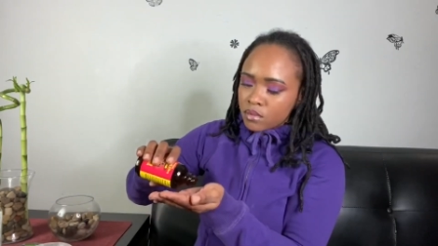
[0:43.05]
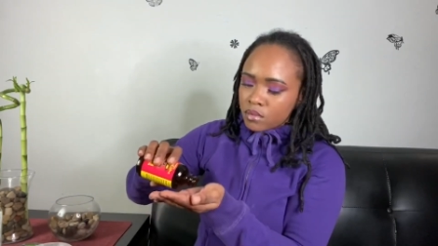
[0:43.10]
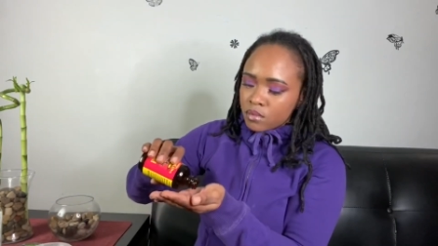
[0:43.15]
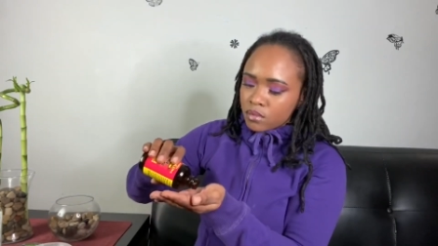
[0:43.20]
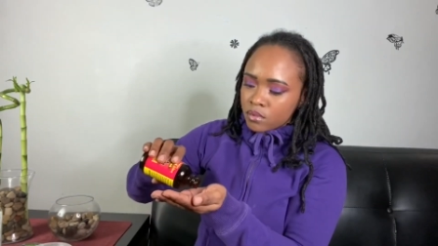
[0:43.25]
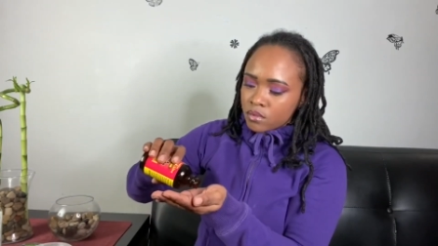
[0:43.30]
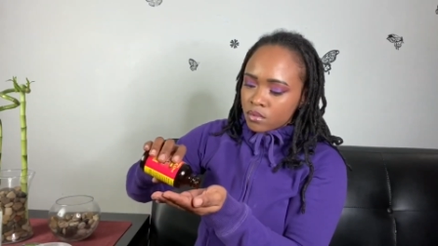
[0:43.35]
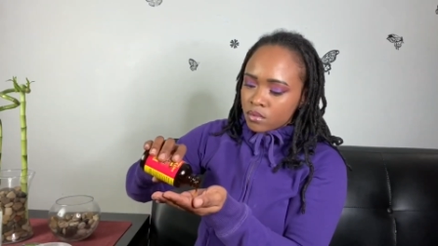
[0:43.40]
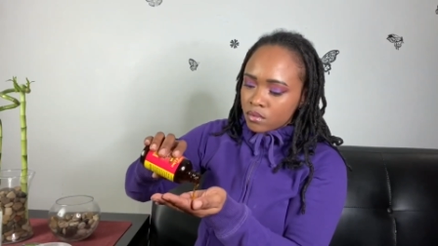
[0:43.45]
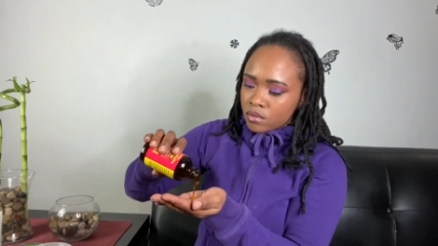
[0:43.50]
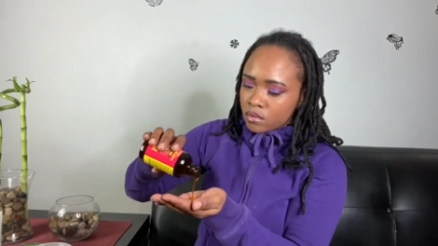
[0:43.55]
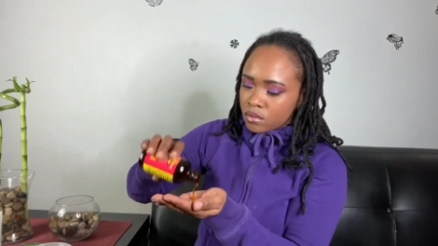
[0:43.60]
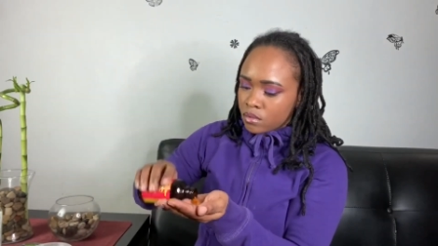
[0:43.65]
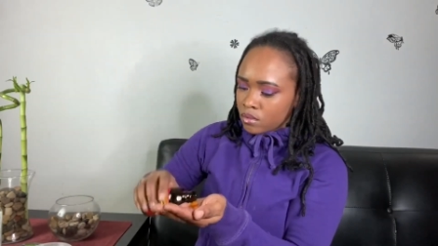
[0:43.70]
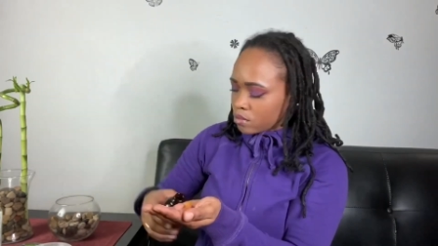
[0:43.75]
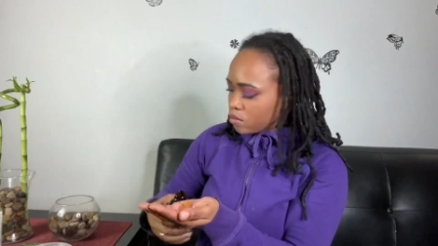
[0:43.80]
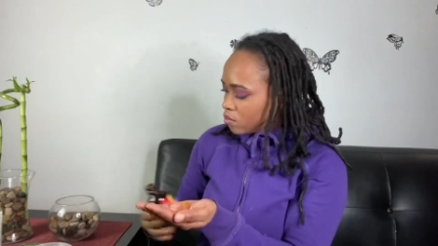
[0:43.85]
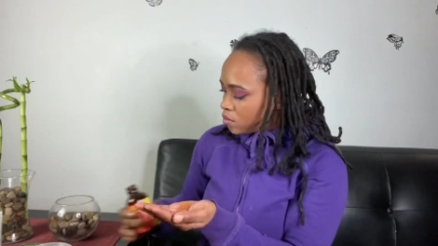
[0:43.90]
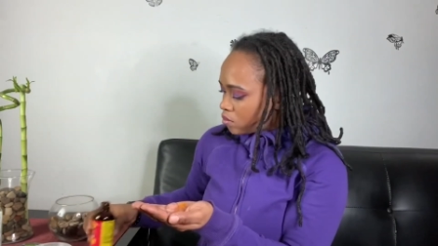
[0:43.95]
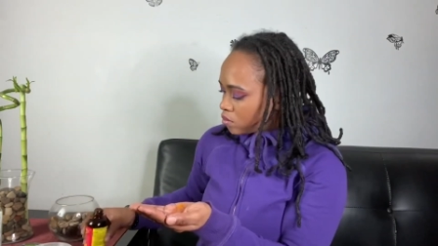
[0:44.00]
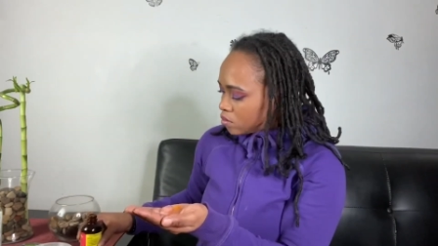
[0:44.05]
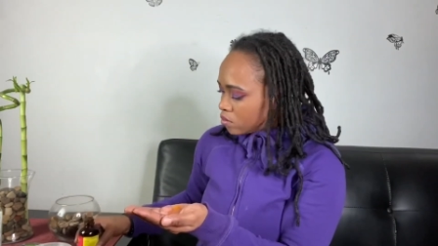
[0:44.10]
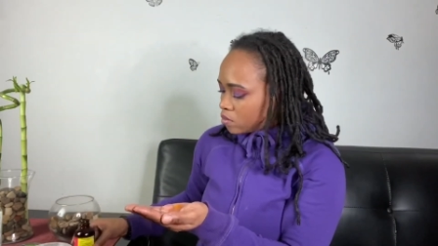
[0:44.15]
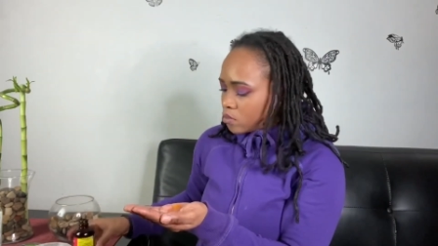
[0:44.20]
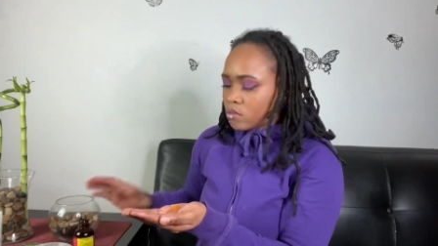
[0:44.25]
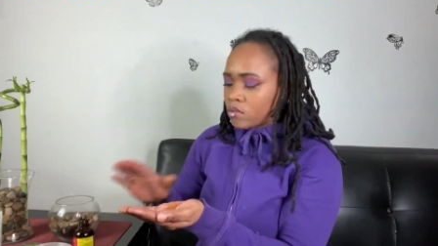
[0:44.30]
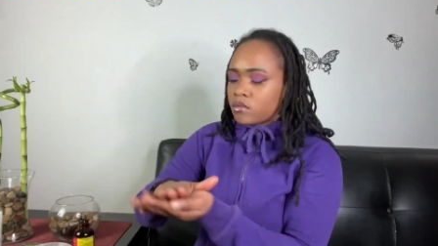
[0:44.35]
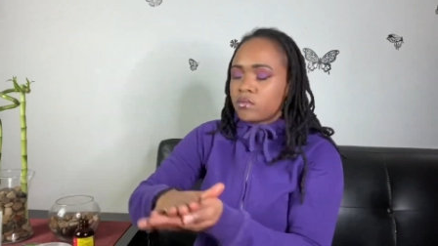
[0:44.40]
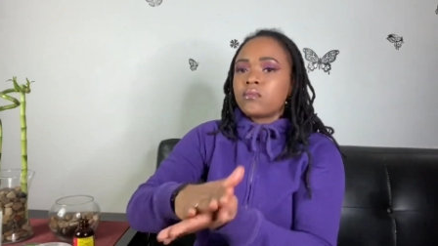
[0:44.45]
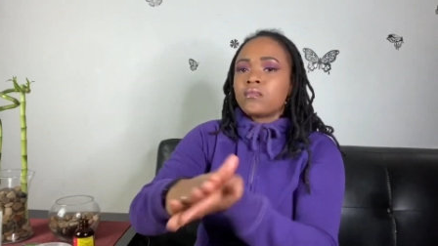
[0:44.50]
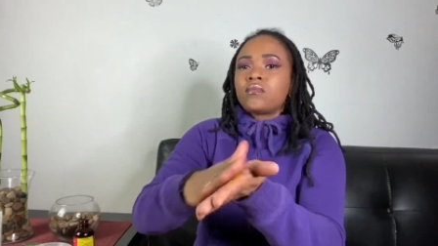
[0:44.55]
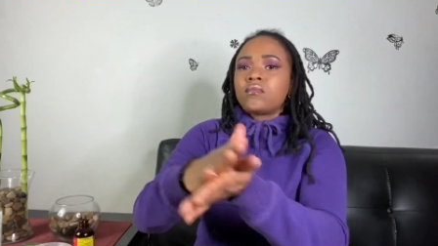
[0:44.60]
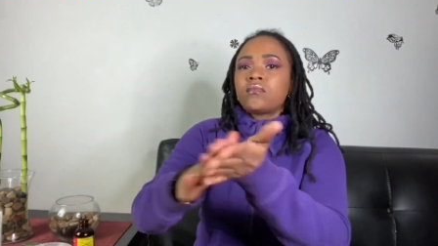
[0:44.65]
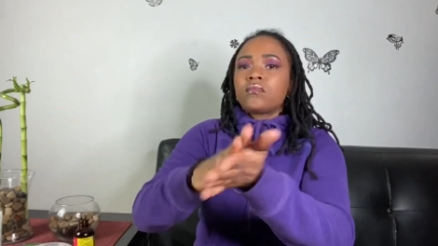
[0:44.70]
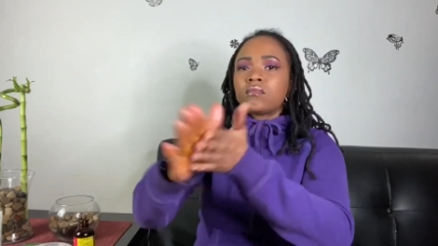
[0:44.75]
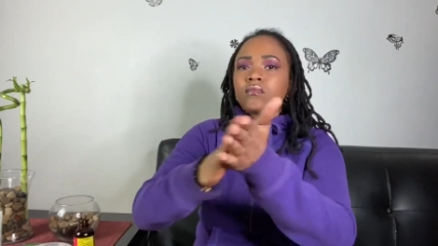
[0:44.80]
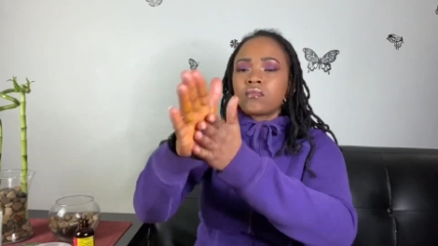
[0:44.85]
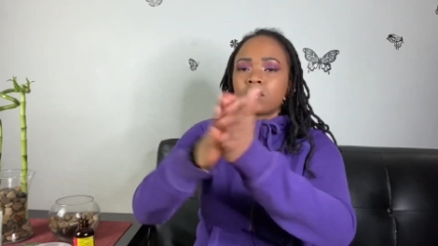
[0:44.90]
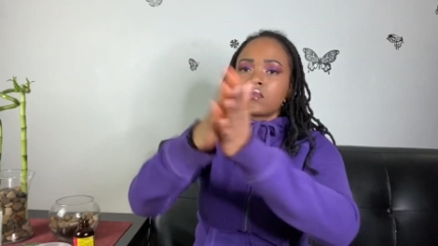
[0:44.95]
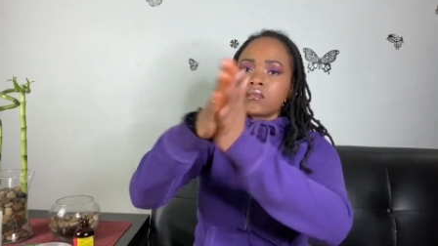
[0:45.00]
to
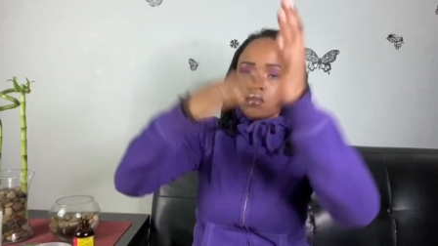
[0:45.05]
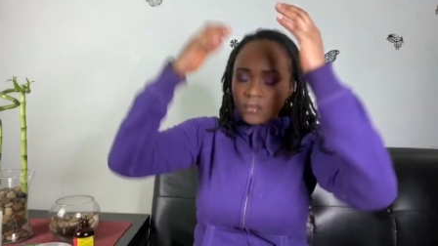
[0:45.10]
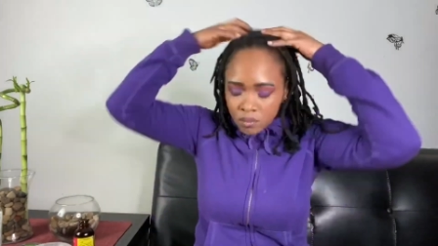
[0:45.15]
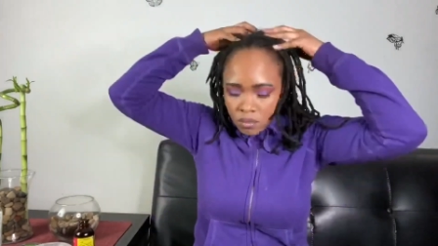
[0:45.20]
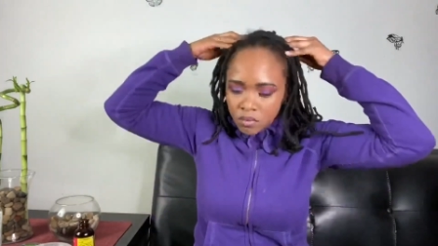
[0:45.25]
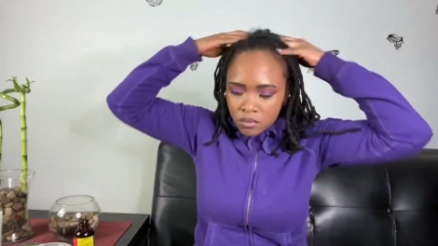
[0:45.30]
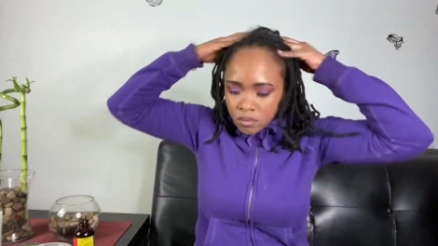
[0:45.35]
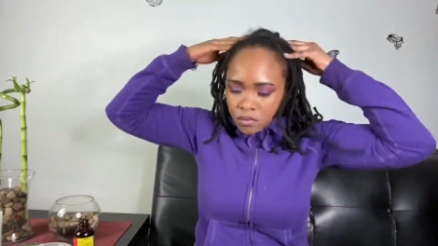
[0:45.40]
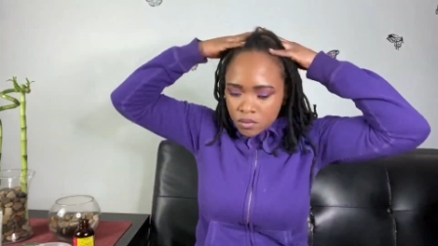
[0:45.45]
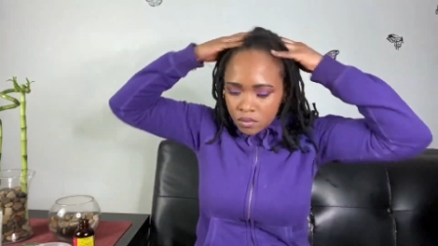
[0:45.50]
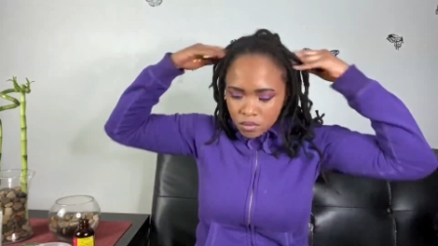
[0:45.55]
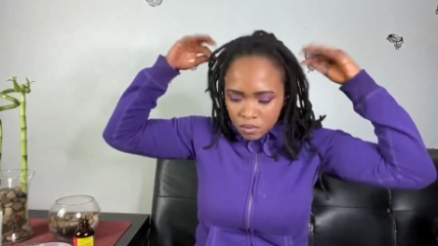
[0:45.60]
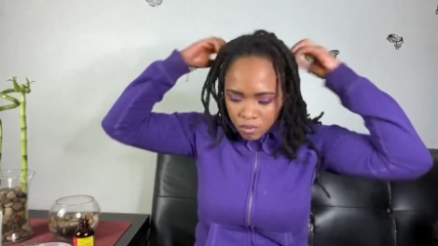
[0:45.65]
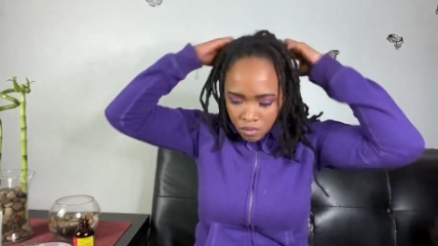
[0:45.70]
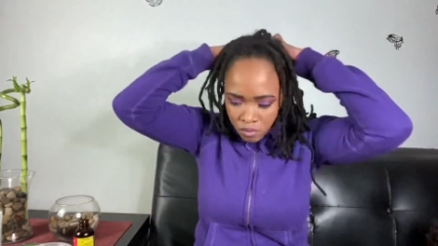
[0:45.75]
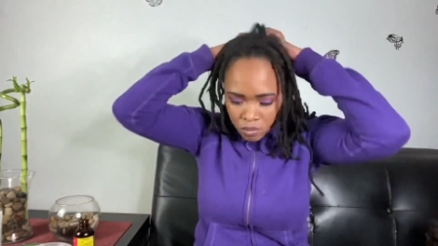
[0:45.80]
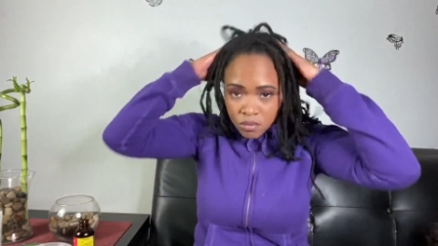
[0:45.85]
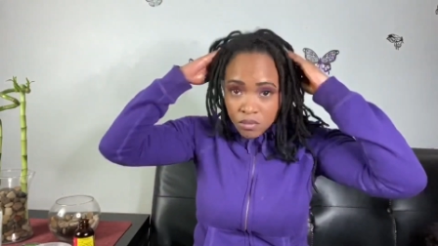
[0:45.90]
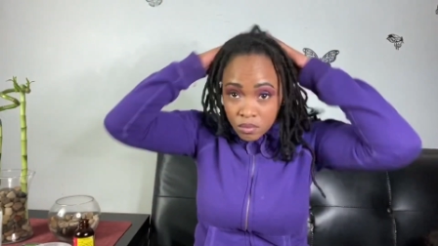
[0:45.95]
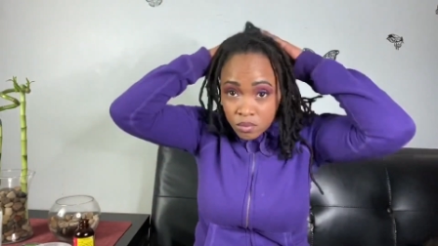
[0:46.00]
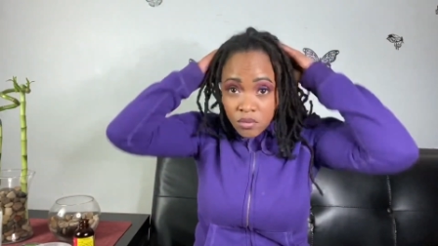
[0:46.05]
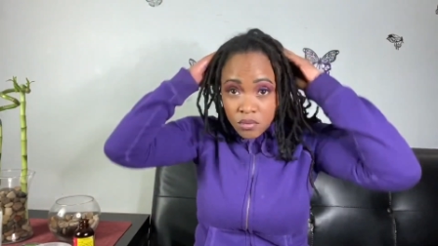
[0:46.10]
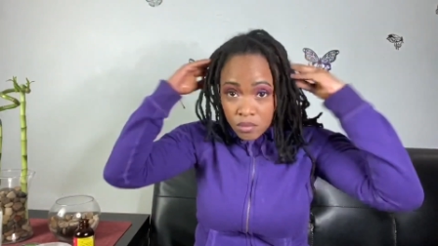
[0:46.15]
seal the moisture in.